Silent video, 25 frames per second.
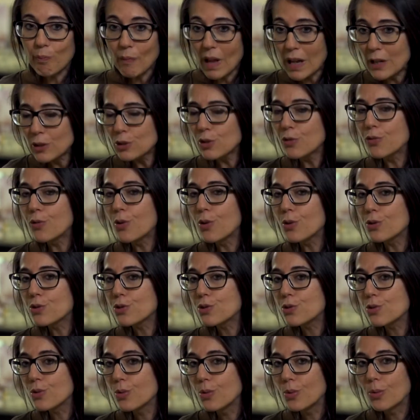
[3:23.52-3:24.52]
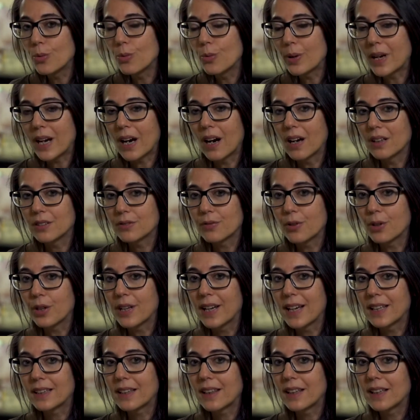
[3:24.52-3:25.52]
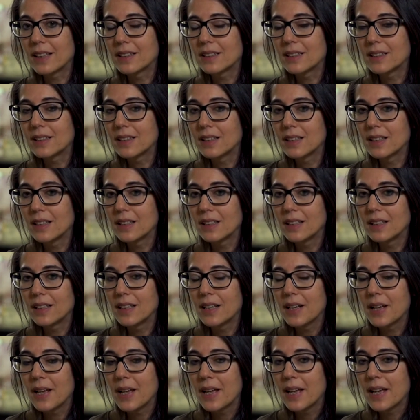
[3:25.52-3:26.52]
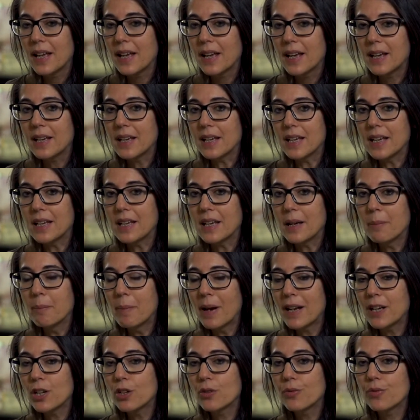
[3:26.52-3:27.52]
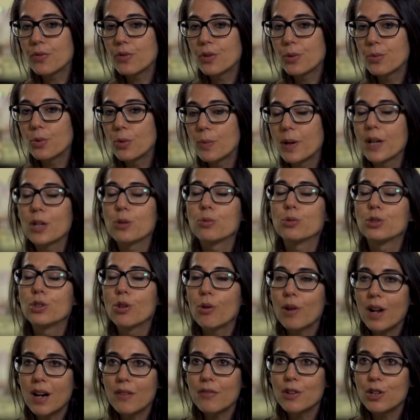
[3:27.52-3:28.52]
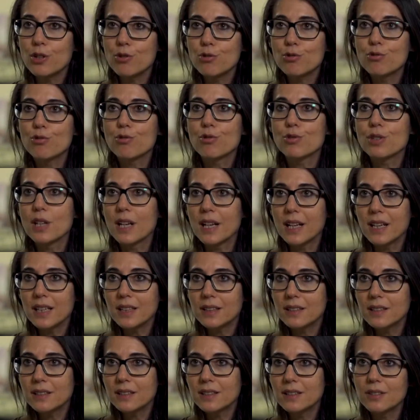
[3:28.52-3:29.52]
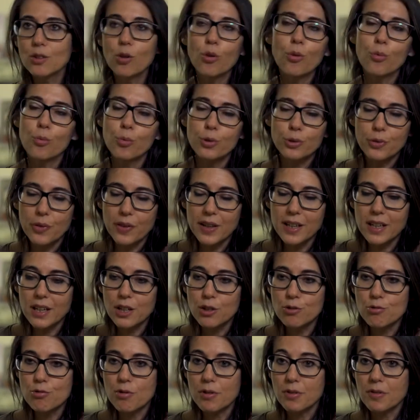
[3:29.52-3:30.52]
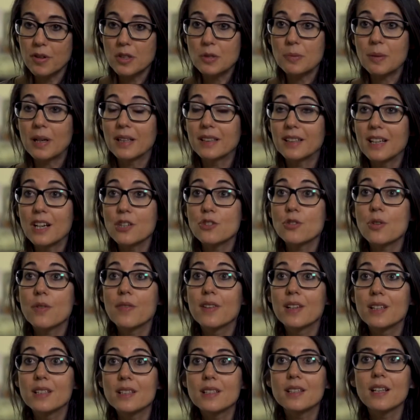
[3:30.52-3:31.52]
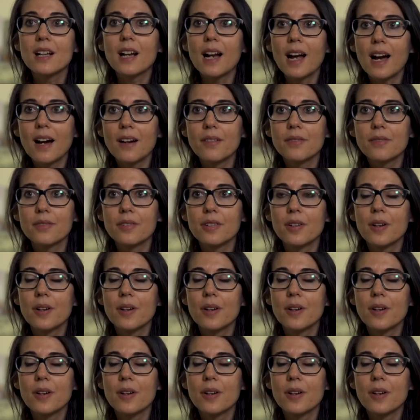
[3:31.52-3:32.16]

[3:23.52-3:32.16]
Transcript: And of course, we can't forget that many of the women who don't have a uterus and need or would think a uterine transplantation, they still have